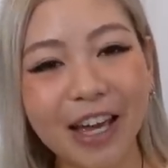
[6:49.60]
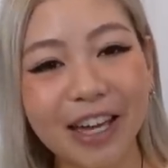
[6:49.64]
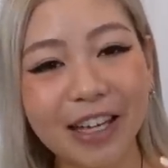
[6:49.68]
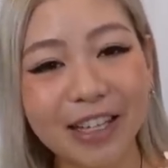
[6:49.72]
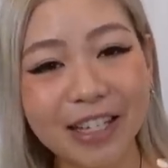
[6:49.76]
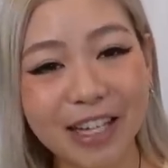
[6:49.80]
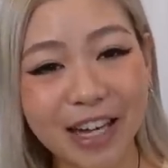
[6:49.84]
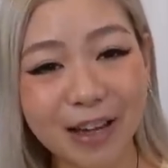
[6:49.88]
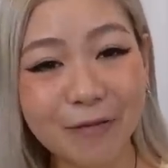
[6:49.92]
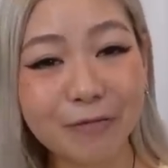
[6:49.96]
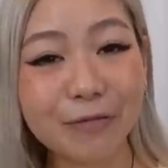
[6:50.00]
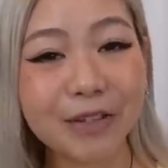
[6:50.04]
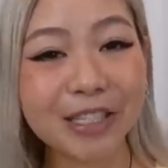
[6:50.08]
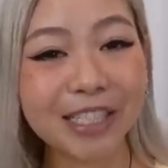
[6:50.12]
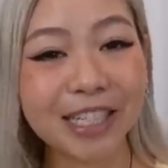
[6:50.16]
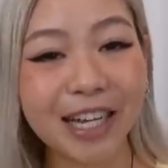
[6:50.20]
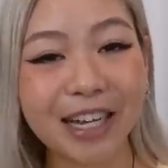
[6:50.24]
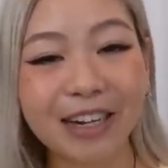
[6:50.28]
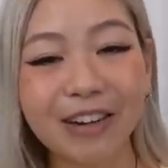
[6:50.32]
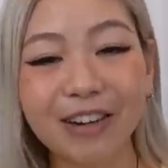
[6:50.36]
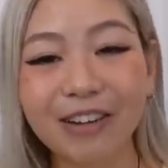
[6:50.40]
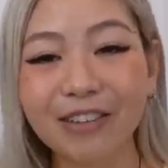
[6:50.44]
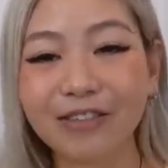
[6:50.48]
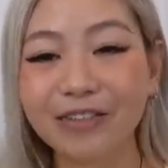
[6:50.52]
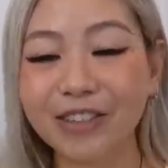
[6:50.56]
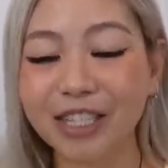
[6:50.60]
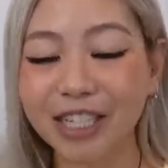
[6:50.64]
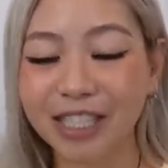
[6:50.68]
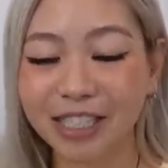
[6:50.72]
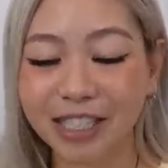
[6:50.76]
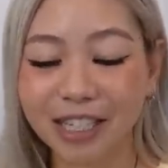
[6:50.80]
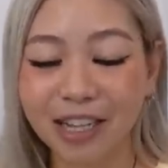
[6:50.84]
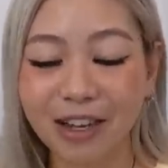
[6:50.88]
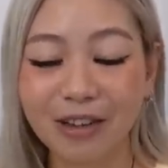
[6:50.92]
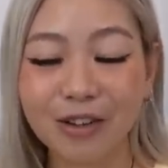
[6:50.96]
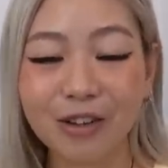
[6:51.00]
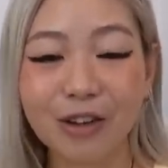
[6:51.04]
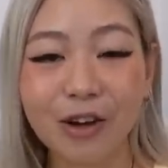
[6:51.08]
a 10% off
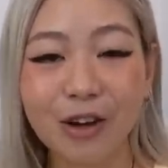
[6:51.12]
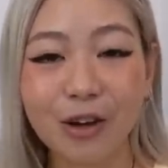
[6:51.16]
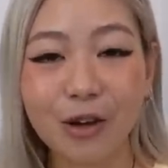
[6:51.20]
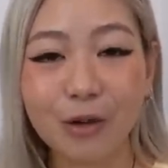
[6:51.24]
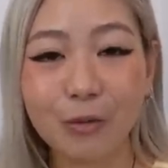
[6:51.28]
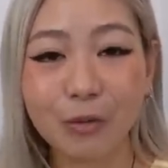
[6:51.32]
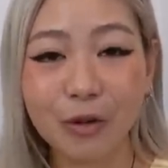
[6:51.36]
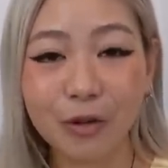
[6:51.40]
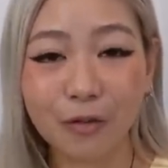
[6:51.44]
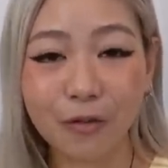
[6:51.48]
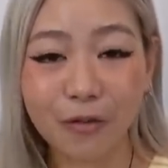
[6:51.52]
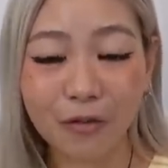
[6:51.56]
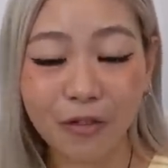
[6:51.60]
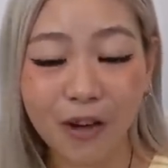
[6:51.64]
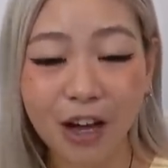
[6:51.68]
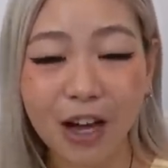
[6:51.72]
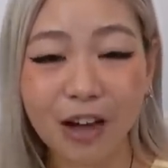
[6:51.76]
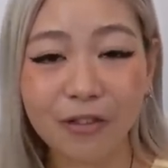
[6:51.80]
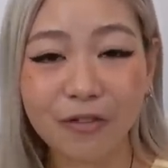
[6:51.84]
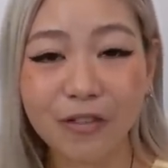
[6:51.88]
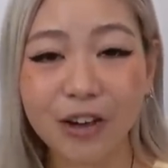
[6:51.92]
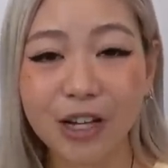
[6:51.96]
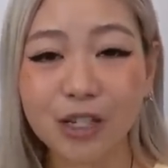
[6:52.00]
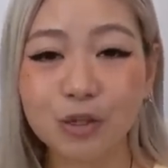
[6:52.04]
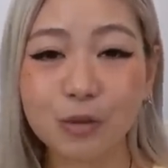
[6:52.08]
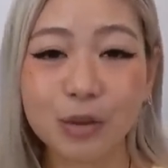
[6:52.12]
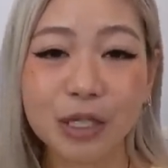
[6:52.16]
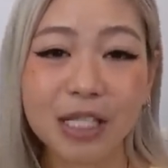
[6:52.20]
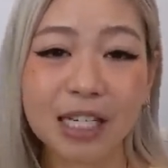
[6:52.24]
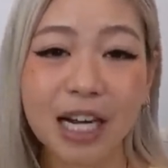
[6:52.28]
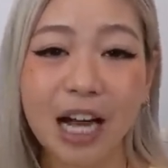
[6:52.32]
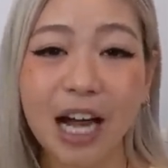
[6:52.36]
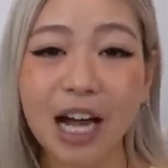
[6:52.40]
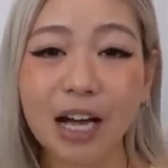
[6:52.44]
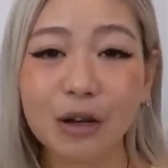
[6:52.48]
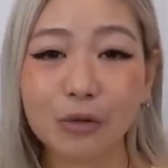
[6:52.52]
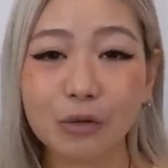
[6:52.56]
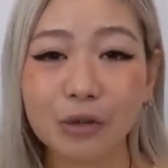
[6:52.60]
discount code with Farfetch, which
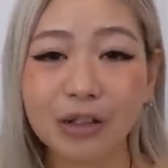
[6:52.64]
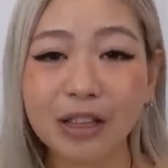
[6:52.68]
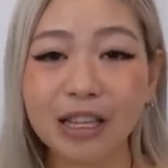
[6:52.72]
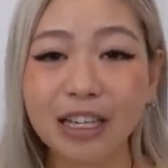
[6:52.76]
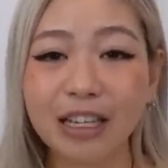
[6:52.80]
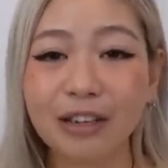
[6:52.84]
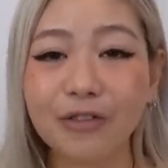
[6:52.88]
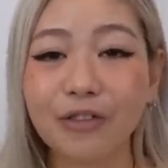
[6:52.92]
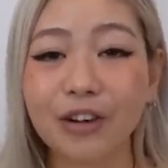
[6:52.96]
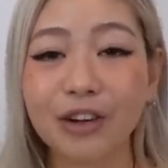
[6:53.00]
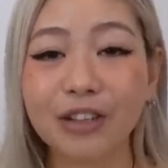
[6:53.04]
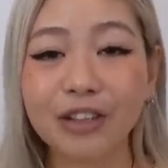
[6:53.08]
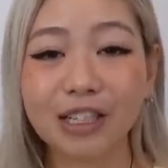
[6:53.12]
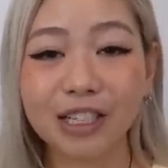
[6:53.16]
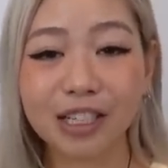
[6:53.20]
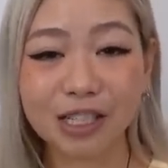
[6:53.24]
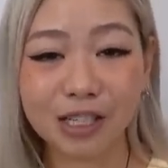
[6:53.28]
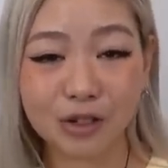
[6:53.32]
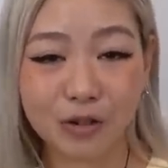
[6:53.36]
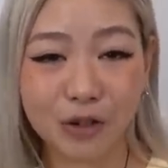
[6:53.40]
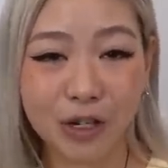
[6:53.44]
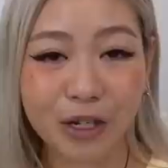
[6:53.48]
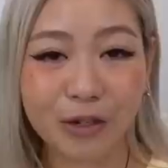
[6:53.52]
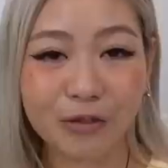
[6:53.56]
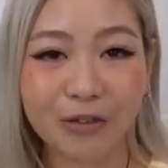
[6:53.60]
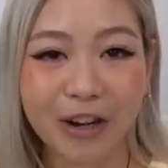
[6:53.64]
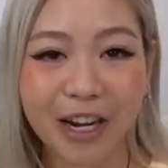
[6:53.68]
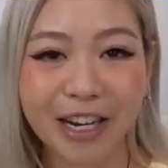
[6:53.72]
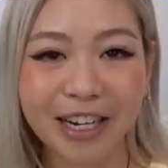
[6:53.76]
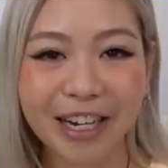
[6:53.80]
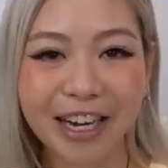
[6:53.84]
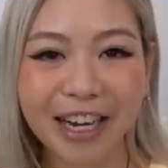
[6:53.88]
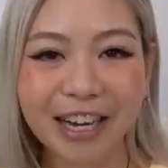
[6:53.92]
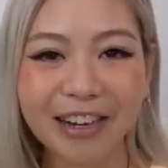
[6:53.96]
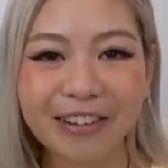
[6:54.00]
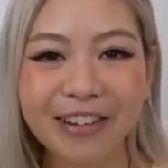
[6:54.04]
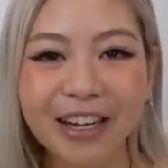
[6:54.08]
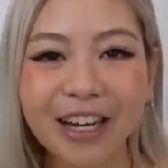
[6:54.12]
I will leave on the screen right
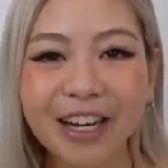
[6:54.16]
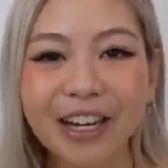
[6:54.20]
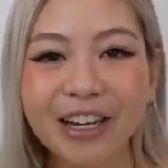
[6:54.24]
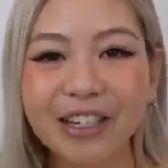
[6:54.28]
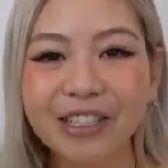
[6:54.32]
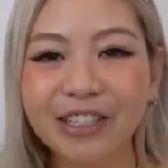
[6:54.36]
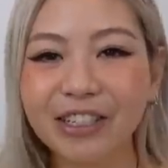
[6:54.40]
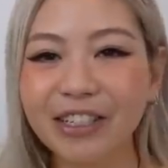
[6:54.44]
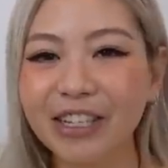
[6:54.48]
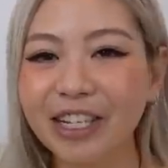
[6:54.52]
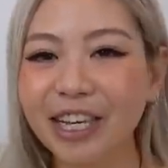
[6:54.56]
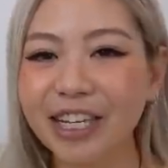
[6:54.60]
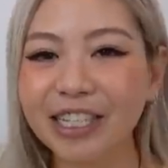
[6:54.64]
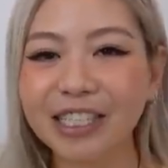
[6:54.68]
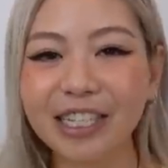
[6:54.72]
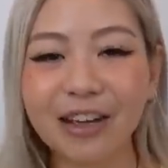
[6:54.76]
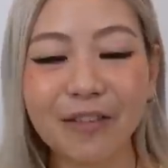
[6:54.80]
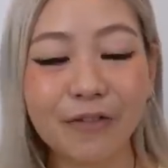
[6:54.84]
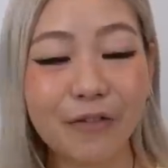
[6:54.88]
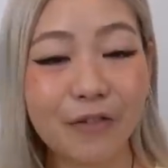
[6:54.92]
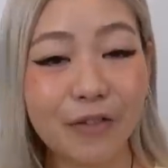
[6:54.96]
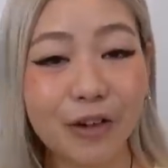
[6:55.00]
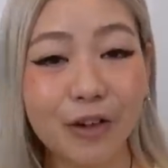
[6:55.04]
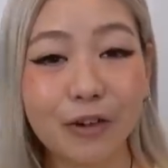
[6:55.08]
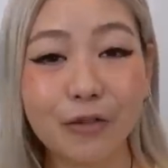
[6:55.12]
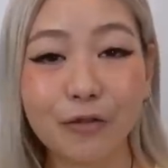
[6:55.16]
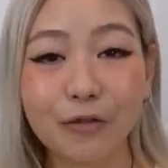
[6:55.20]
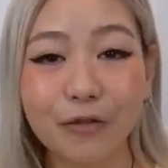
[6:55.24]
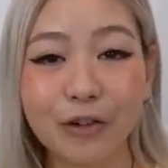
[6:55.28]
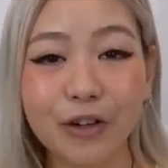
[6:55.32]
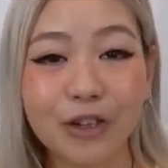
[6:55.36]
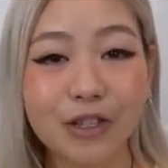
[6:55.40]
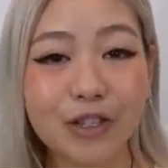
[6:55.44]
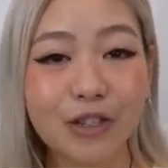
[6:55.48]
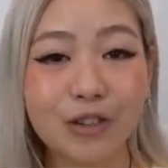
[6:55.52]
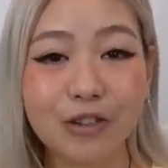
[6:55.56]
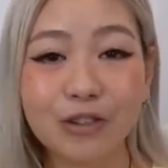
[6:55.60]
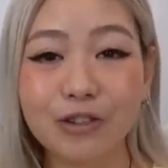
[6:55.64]
now, so you guys can feel
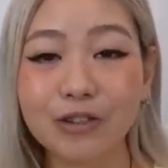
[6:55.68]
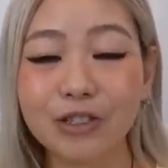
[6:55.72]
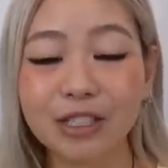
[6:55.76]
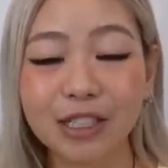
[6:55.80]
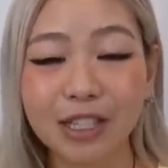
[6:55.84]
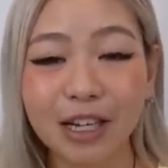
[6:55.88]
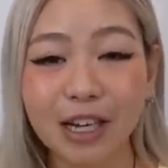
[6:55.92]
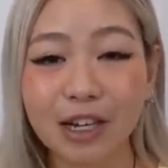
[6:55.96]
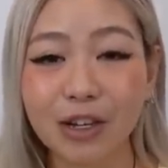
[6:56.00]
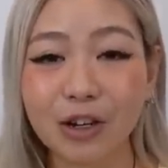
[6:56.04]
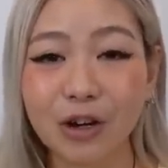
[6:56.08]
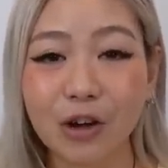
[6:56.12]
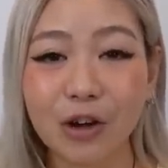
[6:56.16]
free to use that